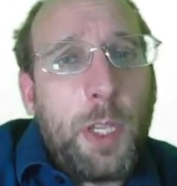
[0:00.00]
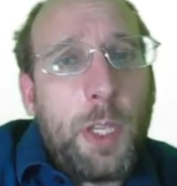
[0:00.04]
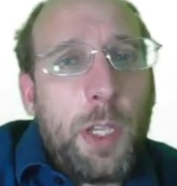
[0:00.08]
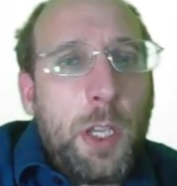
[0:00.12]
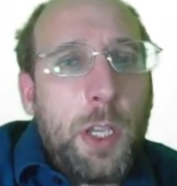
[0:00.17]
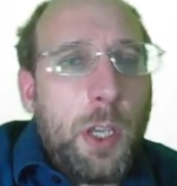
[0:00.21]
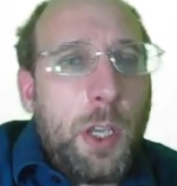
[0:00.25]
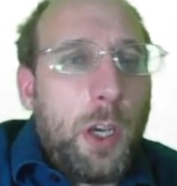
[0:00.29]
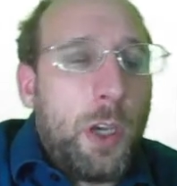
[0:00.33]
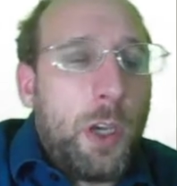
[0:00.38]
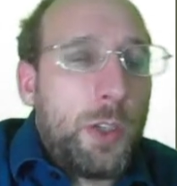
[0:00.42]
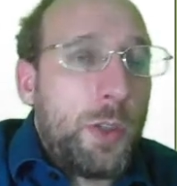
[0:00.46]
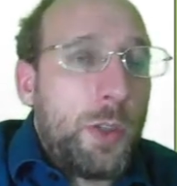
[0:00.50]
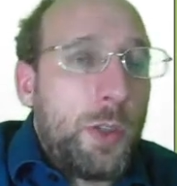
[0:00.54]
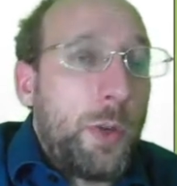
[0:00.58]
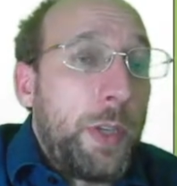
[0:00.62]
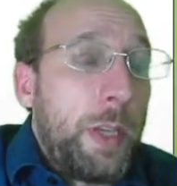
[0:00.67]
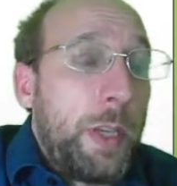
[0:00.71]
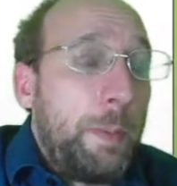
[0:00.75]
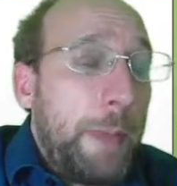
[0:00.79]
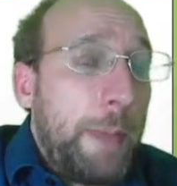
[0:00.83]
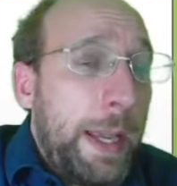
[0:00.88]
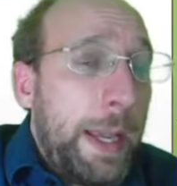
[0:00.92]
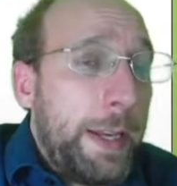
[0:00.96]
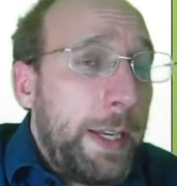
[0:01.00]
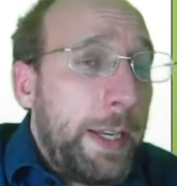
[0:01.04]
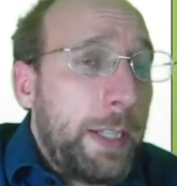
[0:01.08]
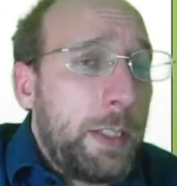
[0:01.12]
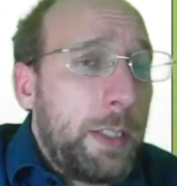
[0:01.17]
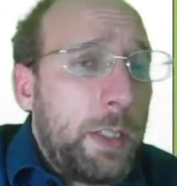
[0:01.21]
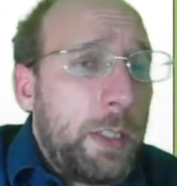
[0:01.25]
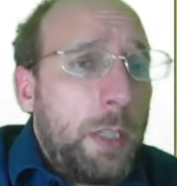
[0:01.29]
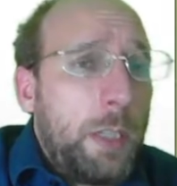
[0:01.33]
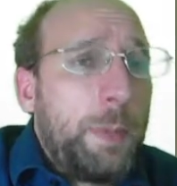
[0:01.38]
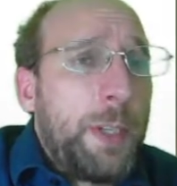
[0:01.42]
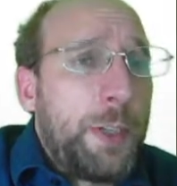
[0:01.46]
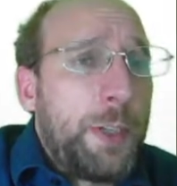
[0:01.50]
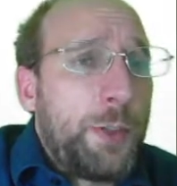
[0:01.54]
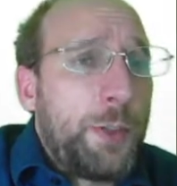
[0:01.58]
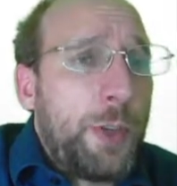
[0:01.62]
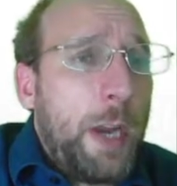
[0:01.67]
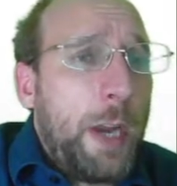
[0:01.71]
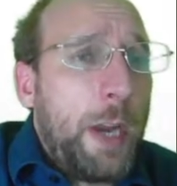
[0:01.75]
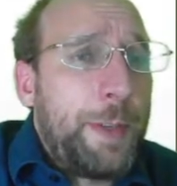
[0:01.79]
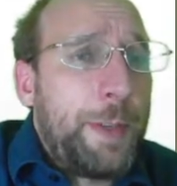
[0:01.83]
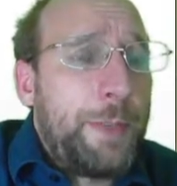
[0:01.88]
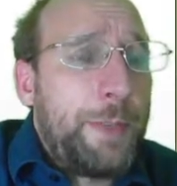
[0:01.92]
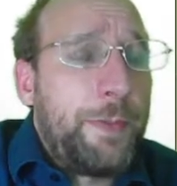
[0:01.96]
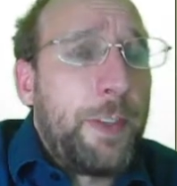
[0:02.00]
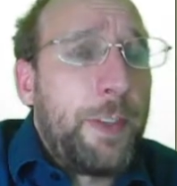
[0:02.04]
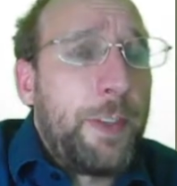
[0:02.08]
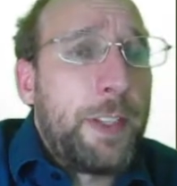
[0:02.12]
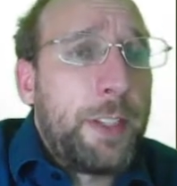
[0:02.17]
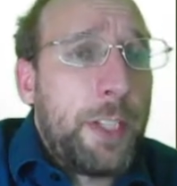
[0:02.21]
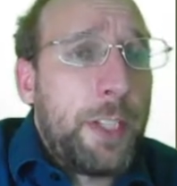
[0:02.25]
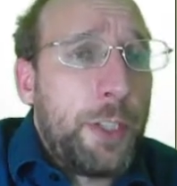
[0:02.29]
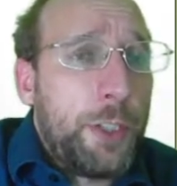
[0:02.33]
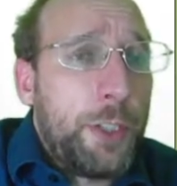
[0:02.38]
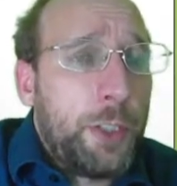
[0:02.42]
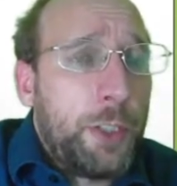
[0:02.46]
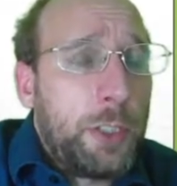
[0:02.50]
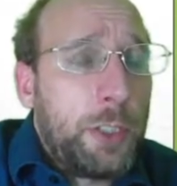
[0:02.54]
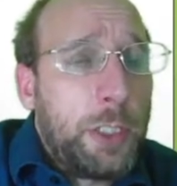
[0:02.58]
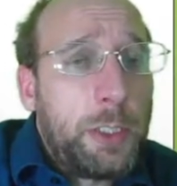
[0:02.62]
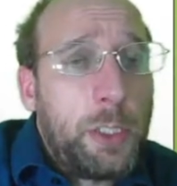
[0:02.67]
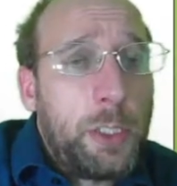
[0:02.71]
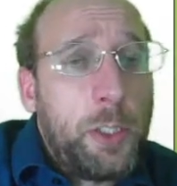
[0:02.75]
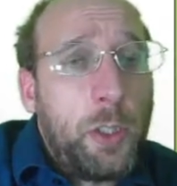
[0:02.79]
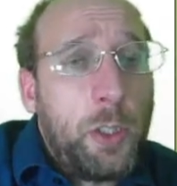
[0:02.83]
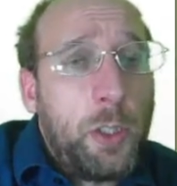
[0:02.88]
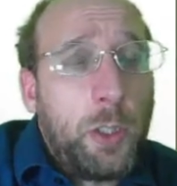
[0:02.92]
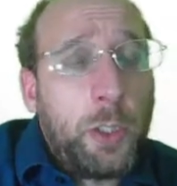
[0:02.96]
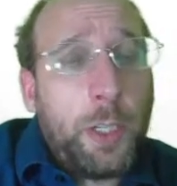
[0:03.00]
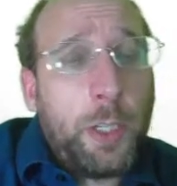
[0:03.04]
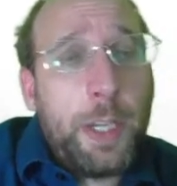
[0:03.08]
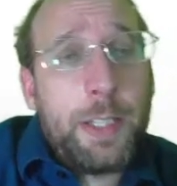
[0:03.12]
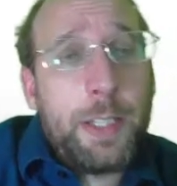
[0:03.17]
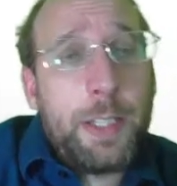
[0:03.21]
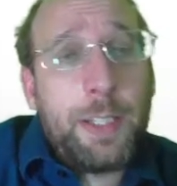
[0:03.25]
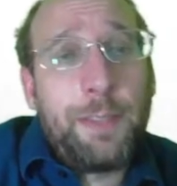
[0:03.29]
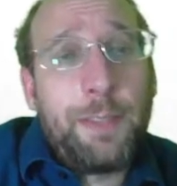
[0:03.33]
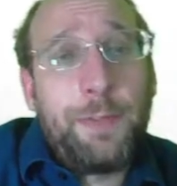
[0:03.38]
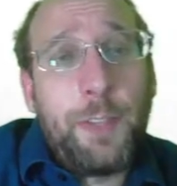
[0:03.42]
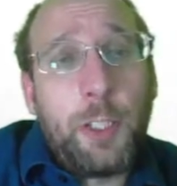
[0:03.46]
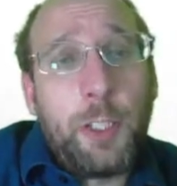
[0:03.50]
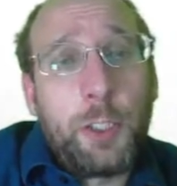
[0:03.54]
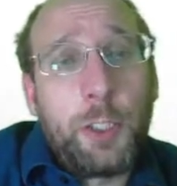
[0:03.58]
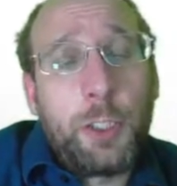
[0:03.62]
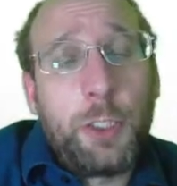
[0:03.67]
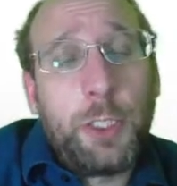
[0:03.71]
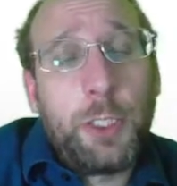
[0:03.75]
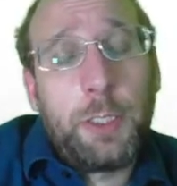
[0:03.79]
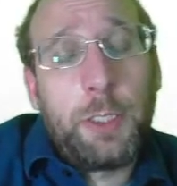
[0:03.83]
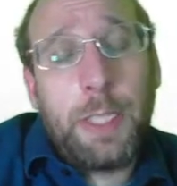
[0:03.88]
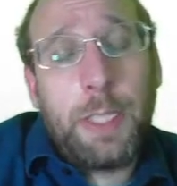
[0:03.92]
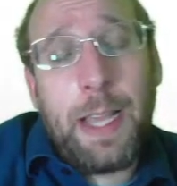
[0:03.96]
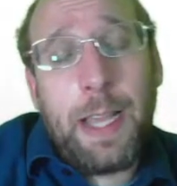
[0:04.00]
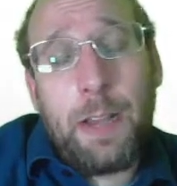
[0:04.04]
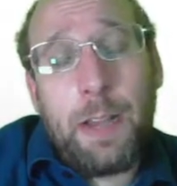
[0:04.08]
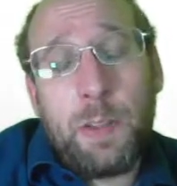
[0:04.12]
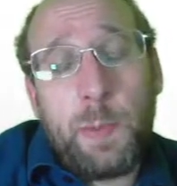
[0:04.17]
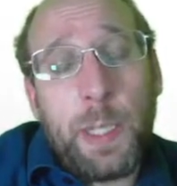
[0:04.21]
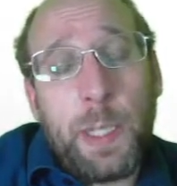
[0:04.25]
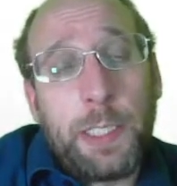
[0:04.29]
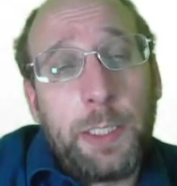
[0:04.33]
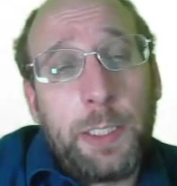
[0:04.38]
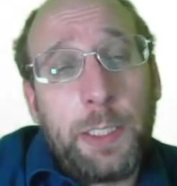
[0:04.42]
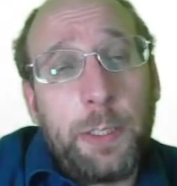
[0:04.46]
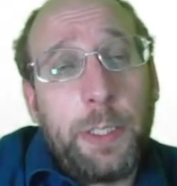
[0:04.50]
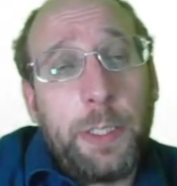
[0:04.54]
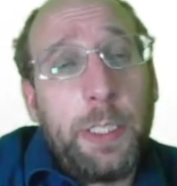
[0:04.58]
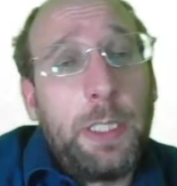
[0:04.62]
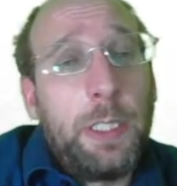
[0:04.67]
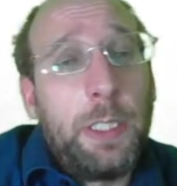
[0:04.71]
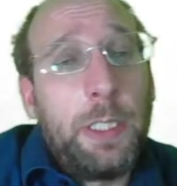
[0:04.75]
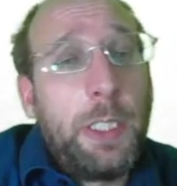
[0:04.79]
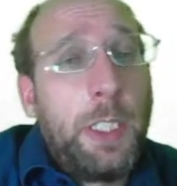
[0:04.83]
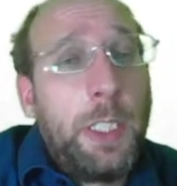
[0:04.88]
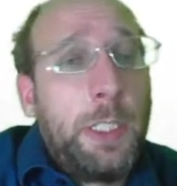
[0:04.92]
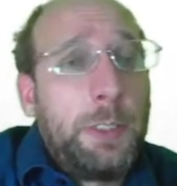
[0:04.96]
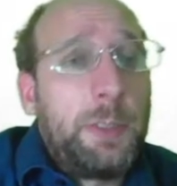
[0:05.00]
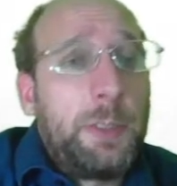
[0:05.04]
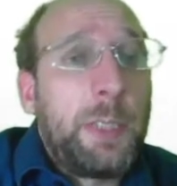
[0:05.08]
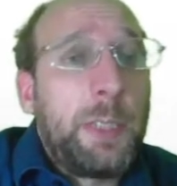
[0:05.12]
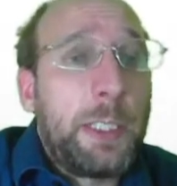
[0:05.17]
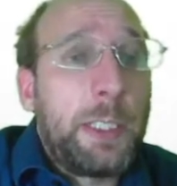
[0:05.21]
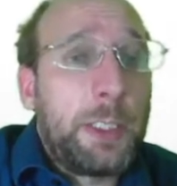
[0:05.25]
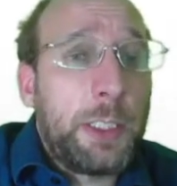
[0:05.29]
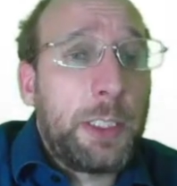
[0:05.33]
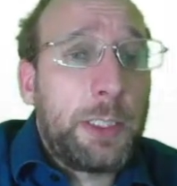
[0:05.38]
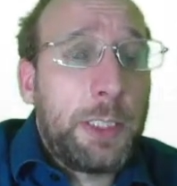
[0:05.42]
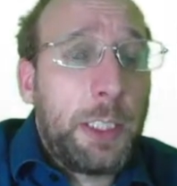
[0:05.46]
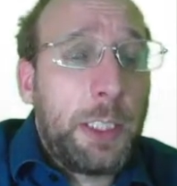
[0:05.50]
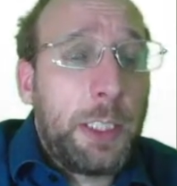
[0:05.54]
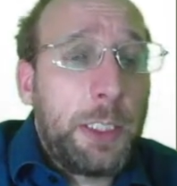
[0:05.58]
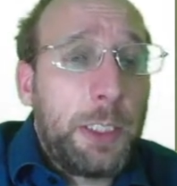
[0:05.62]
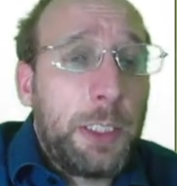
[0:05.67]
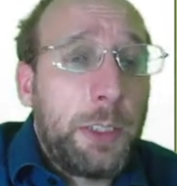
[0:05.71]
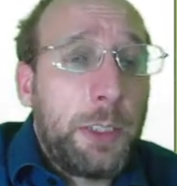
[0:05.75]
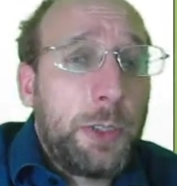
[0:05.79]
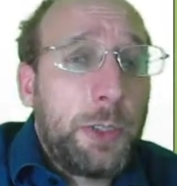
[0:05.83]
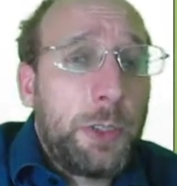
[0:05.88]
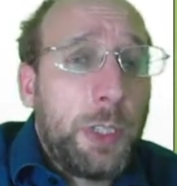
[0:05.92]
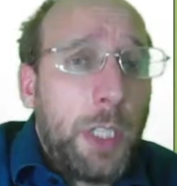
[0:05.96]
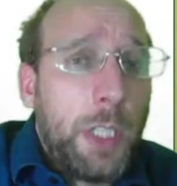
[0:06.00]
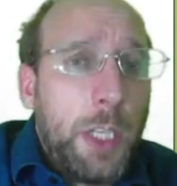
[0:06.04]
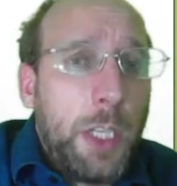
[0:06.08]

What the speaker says: Also, the appendix could be described as vestigial because it no longer has the function to house bacteria to digest cellulose,